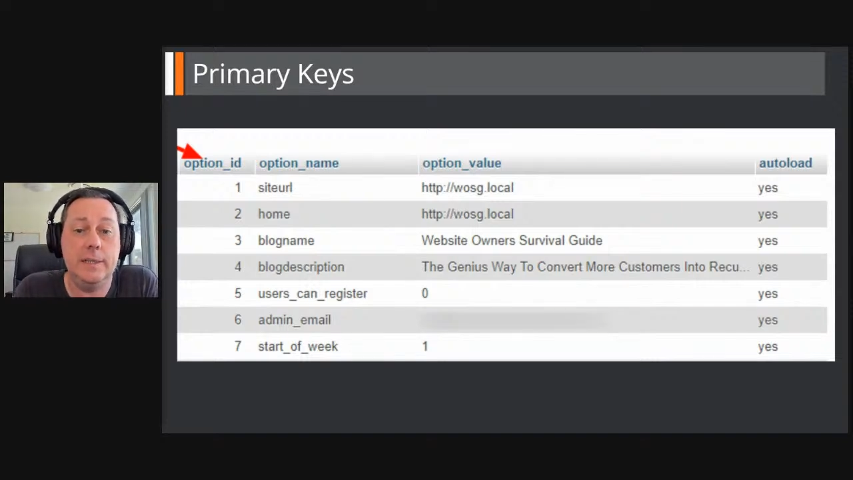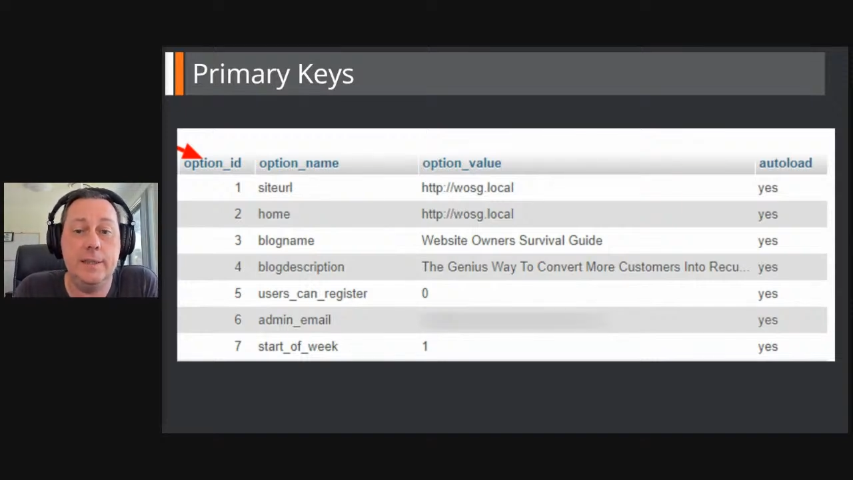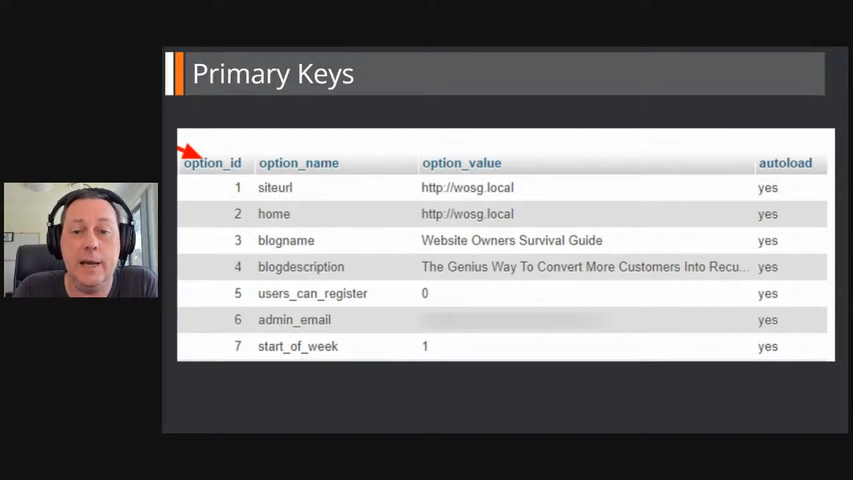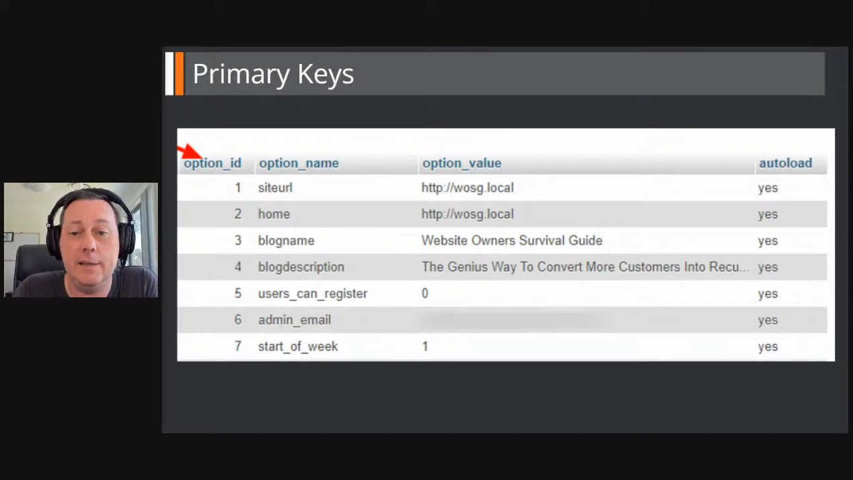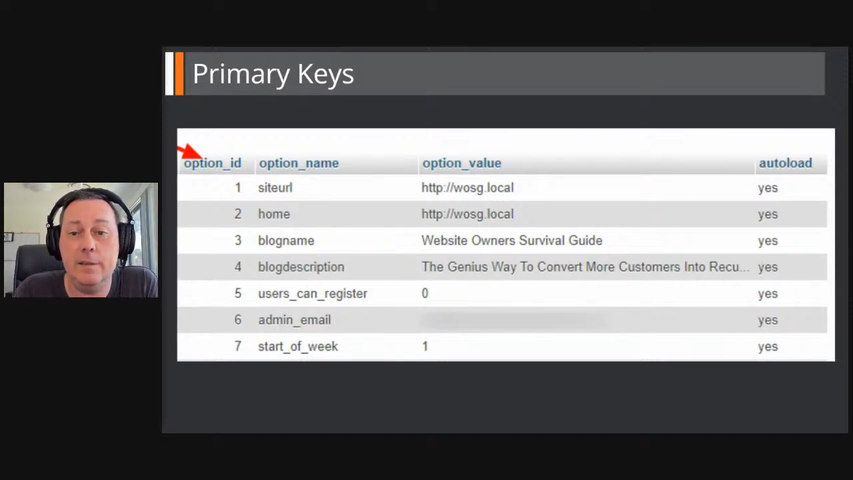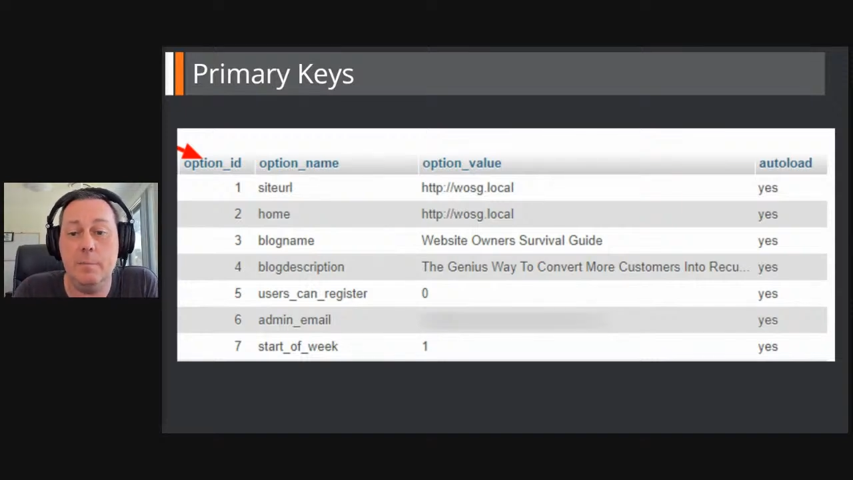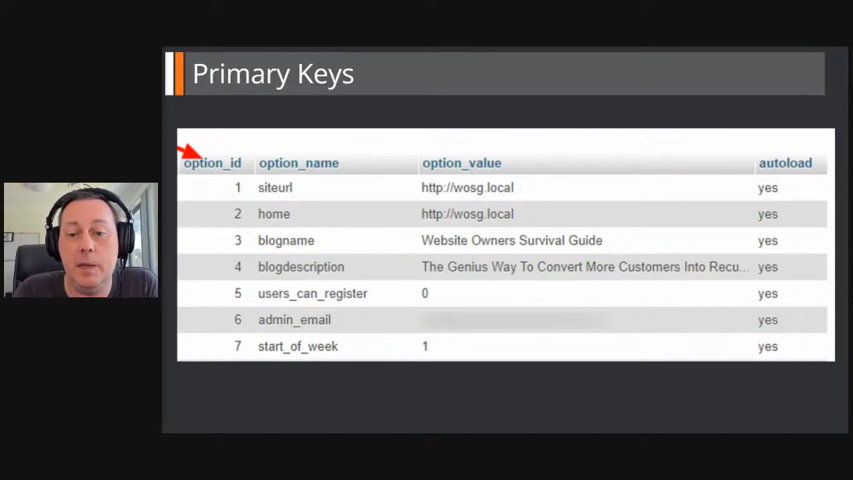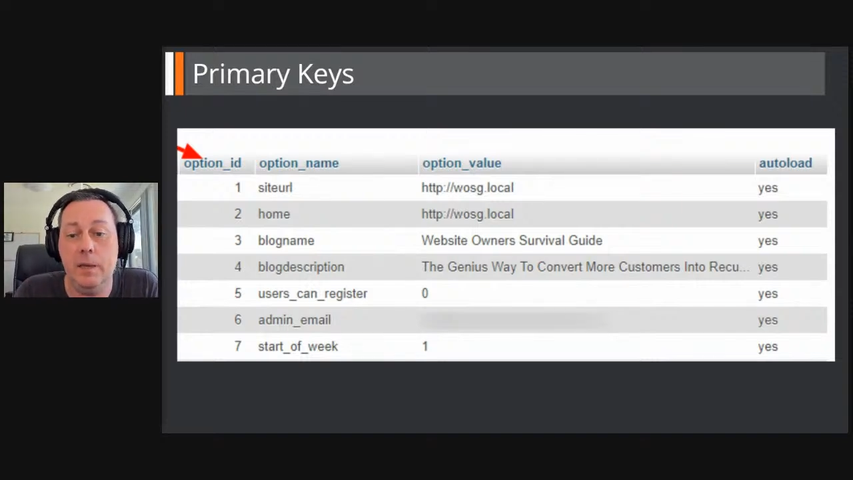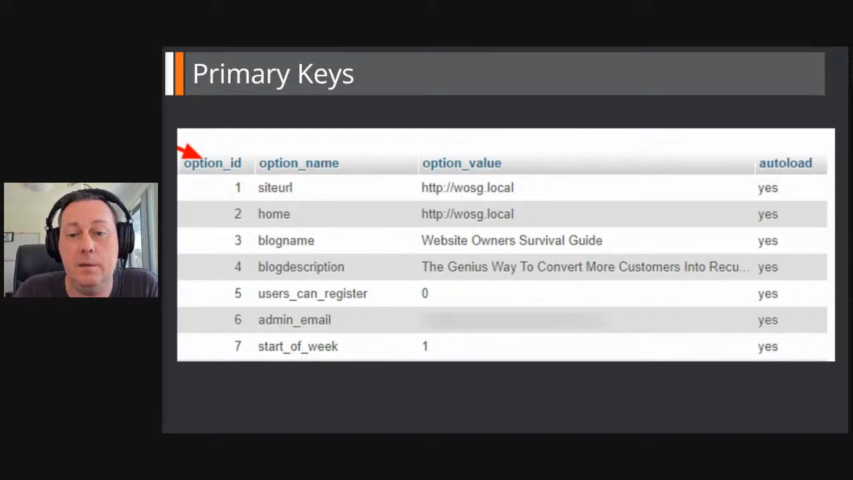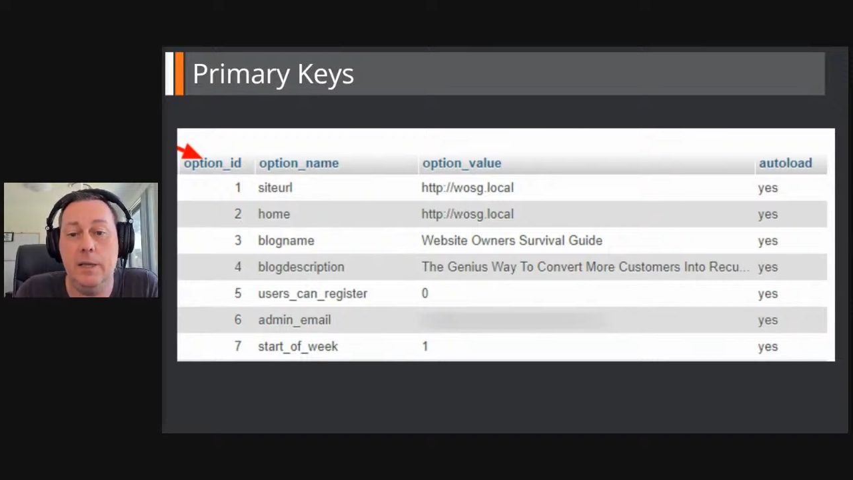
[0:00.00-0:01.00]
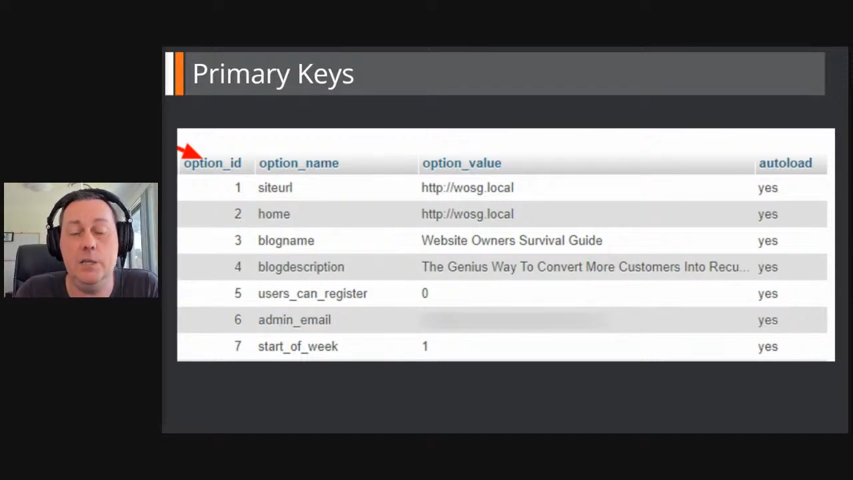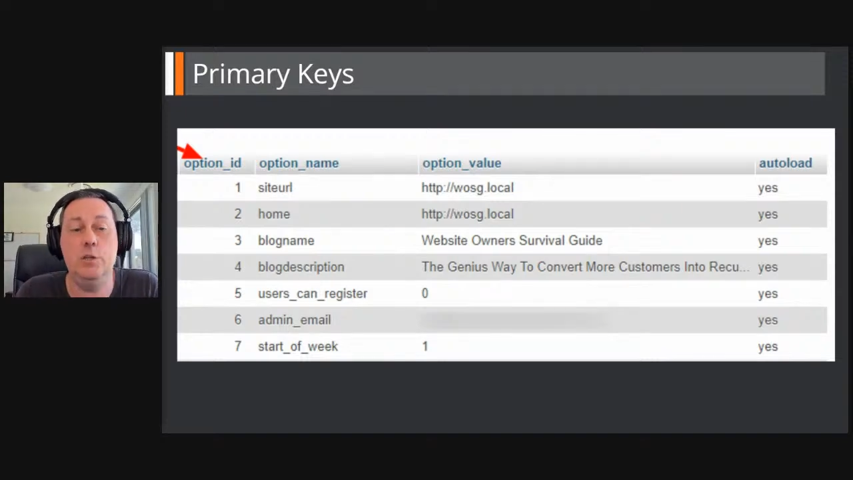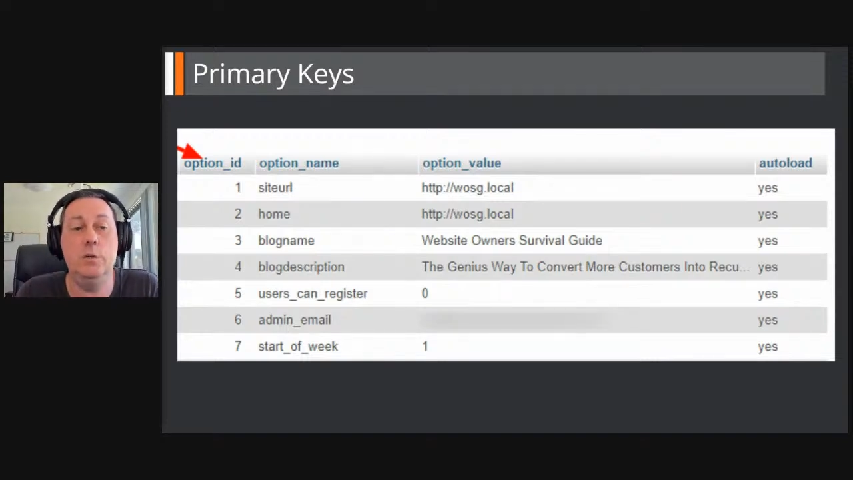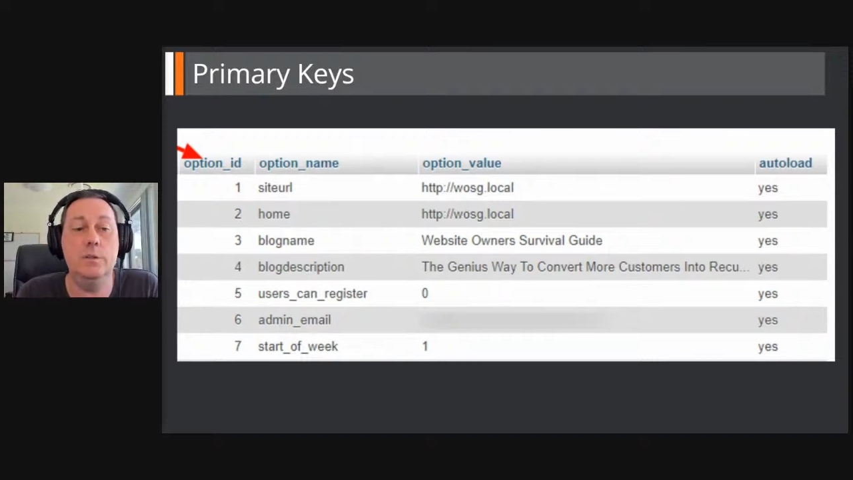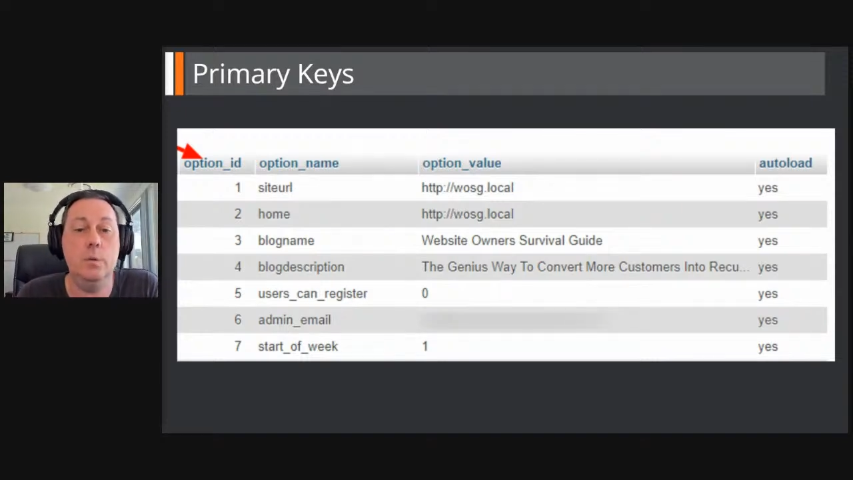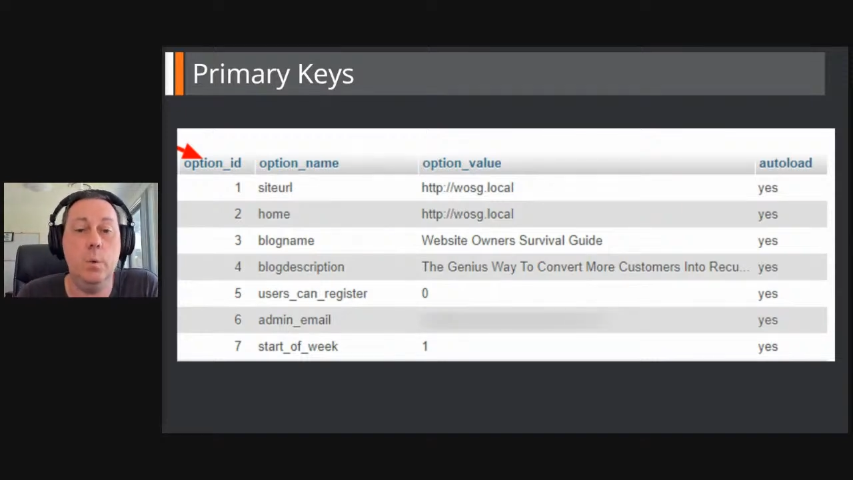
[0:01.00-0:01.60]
And that's the main issue as to